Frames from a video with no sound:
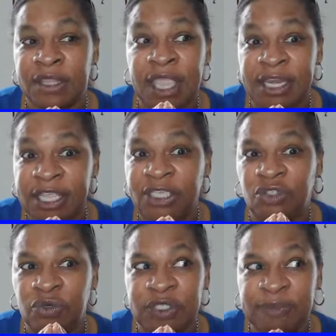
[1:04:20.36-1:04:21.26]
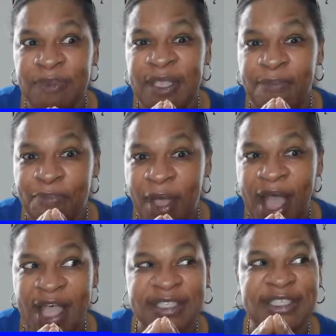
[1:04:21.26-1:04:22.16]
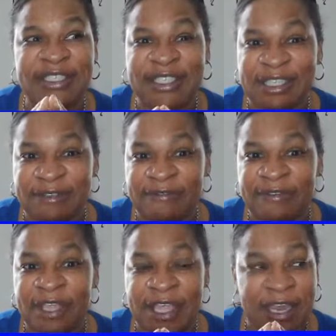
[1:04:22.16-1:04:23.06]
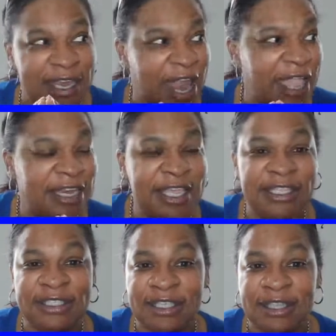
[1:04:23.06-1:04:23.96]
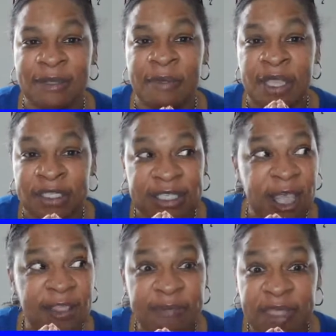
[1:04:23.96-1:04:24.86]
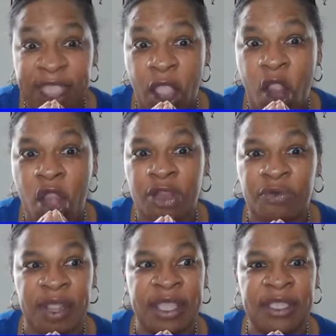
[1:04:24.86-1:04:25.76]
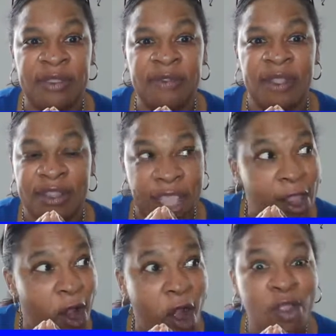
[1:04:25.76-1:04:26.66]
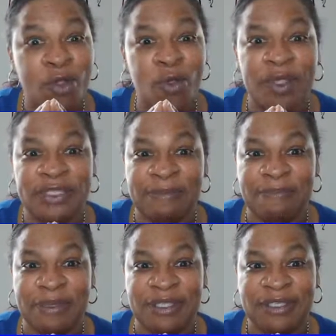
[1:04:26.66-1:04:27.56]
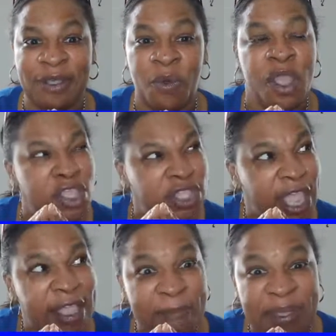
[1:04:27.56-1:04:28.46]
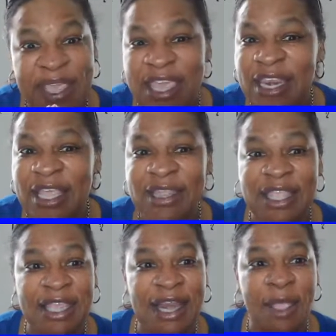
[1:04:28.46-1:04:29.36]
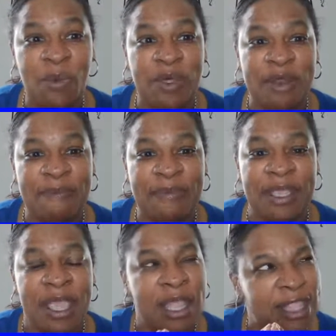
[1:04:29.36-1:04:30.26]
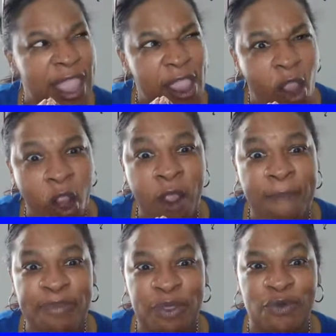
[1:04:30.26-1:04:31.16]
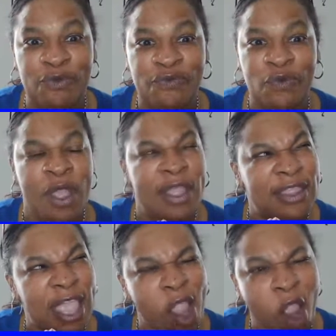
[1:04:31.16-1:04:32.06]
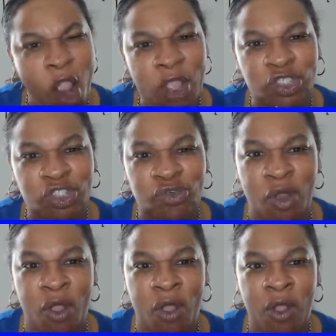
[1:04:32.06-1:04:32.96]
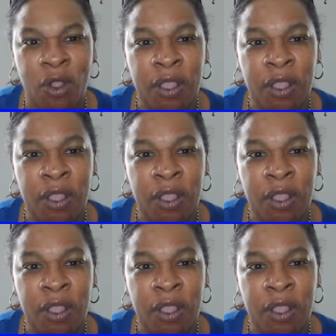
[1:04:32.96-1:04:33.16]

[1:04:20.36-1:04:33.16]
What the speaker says: They need you to speak positive light into them. Tell them they are great. They are going to be some. They could be anything they want to be. They are beautiful. They are strong.